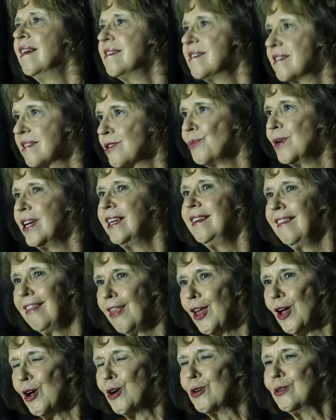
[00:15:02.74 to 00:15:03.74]
Swing
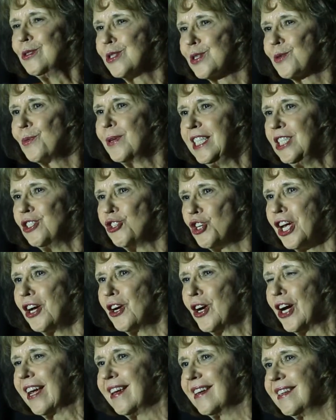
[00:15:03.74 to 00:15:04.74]
Low, Sweet
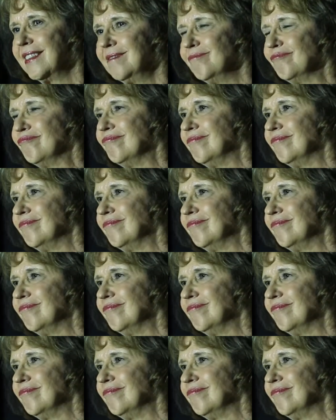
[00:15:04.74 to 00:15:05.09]
Chariot?